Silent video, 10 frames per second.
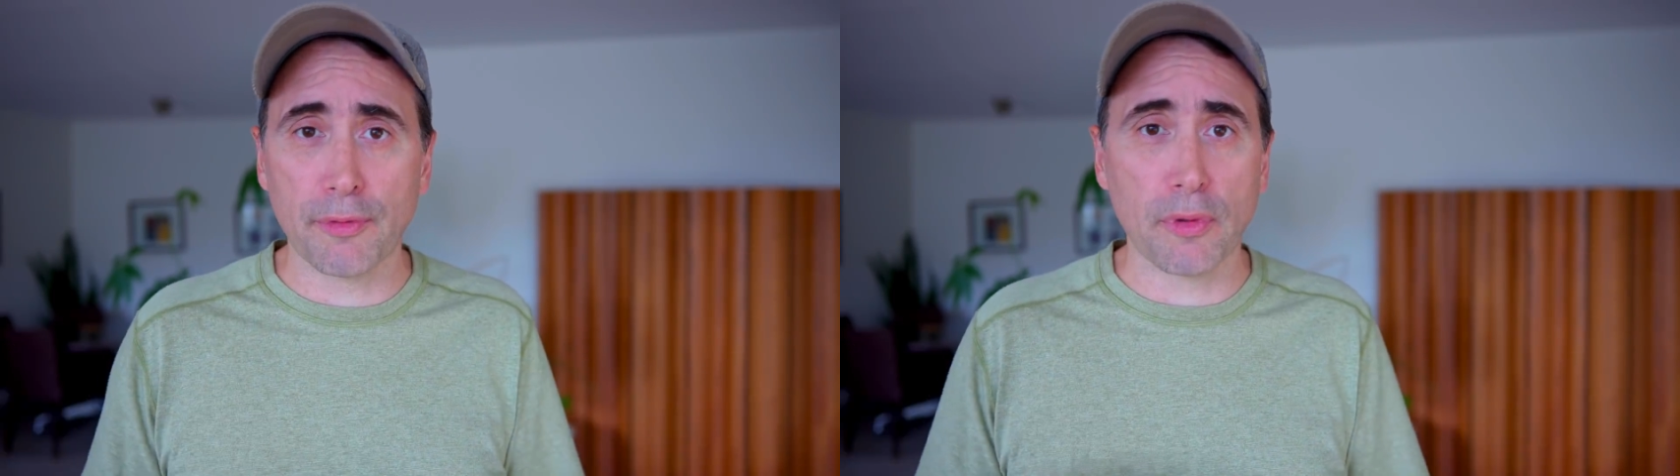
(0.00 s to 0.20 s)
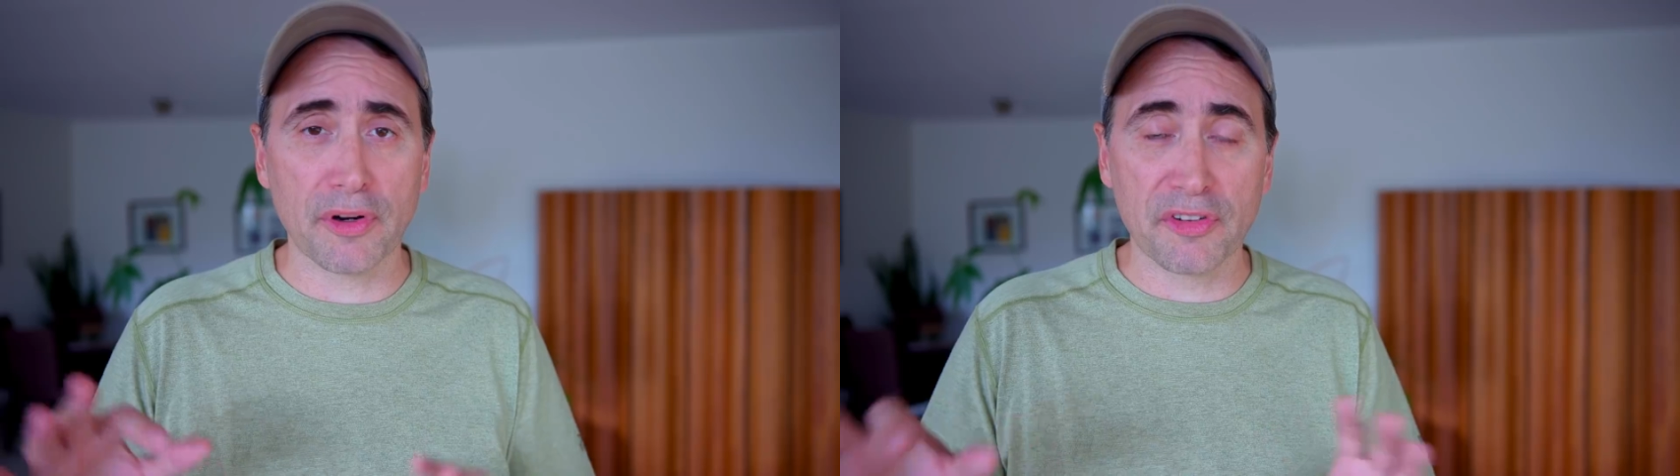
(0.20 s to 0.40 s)

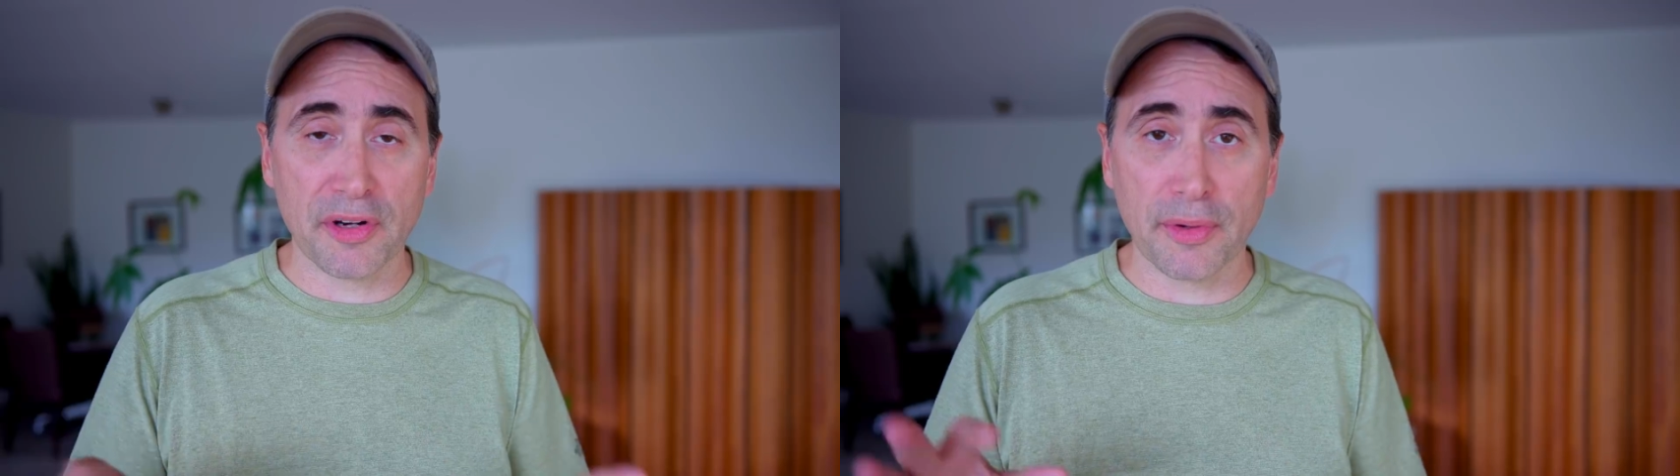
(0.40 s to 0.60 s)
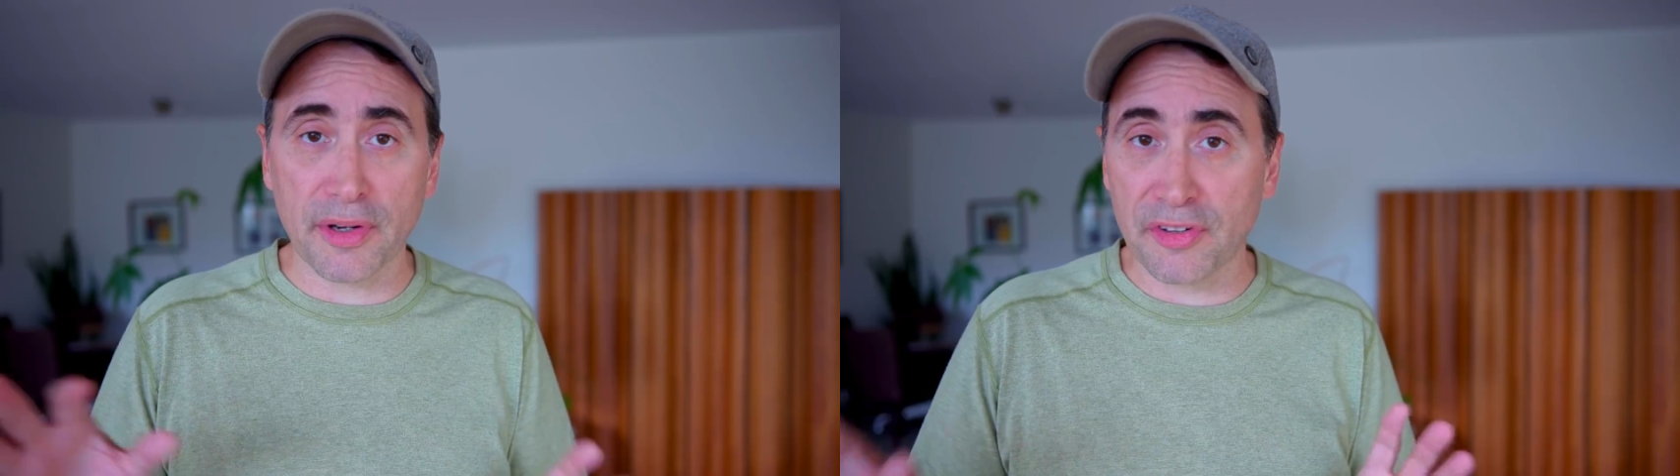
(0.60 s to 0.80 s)
for, et
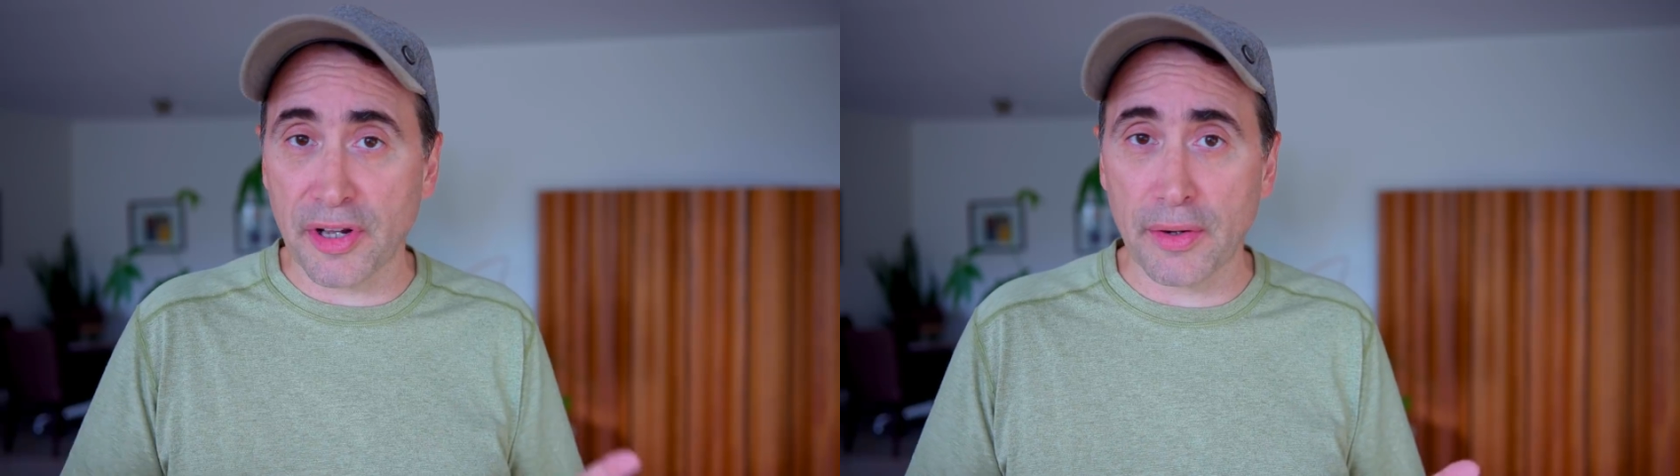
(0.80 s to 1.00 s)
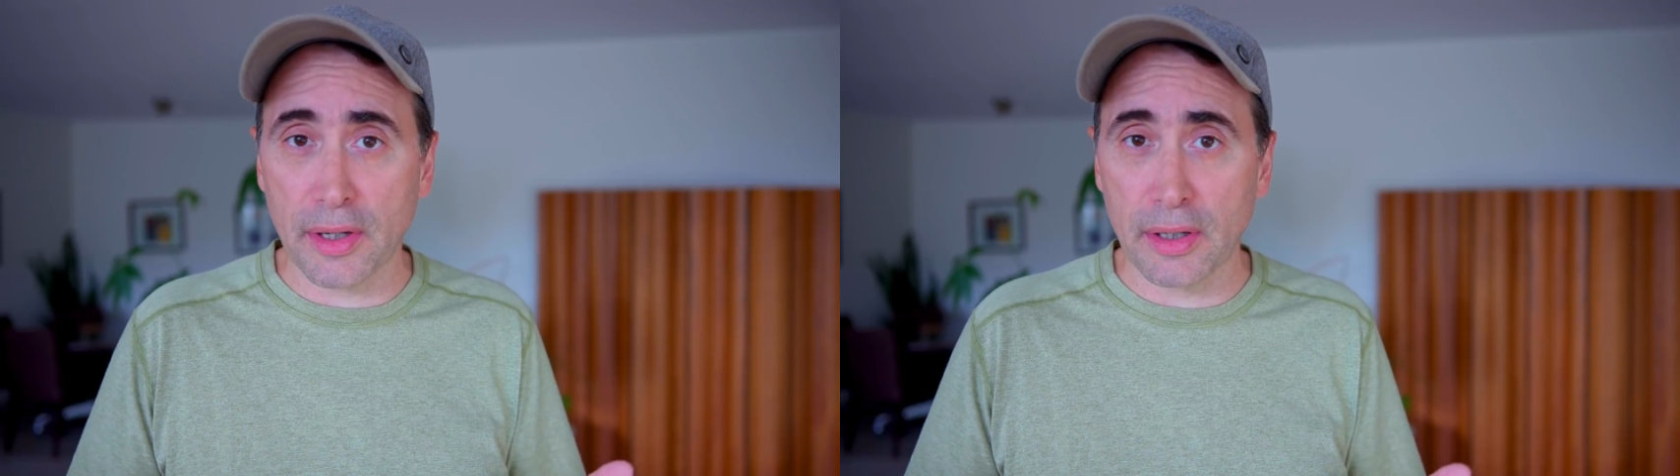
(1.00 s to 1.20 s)
cetera, et
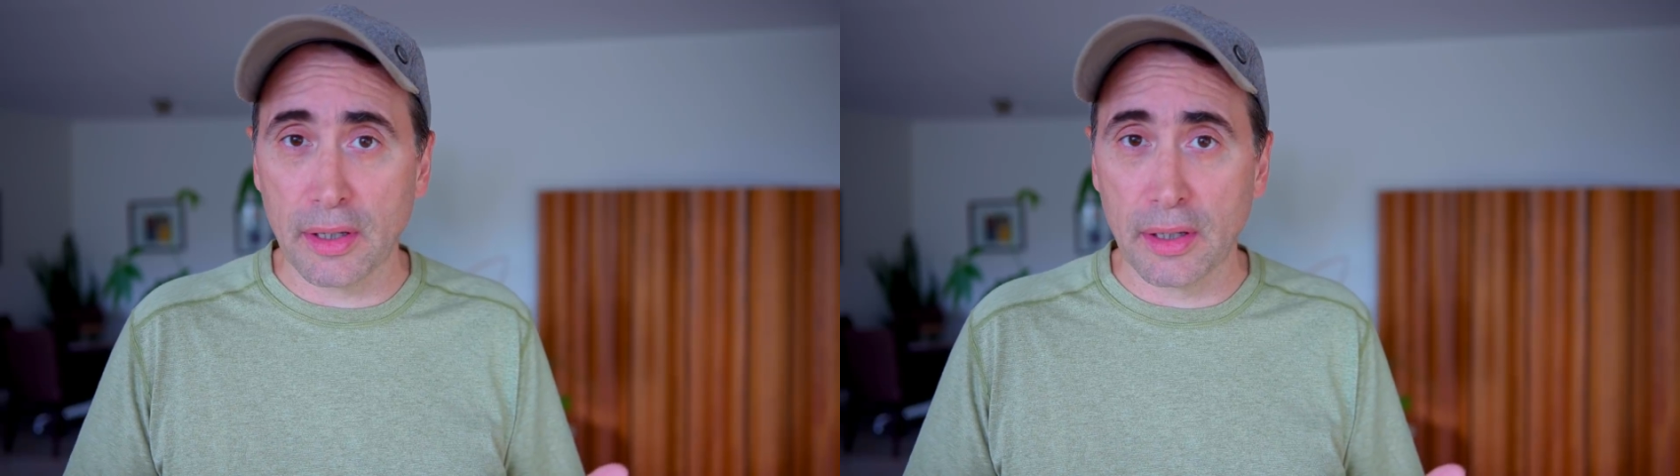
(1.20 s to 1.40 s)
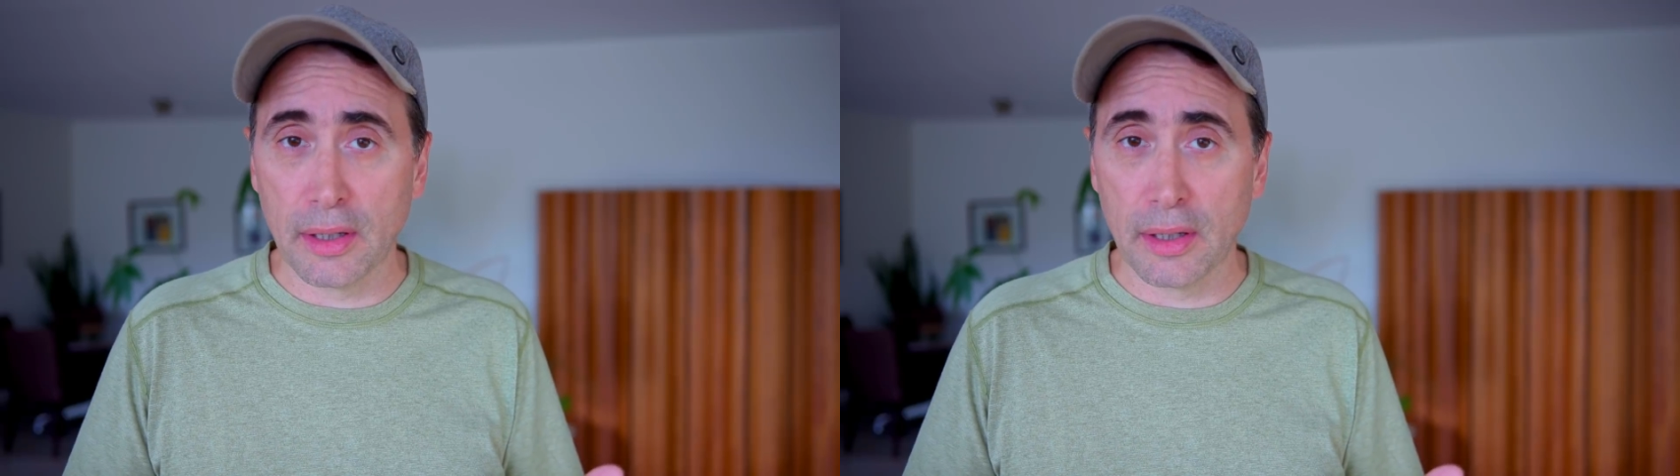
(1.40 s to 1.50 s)
cetera.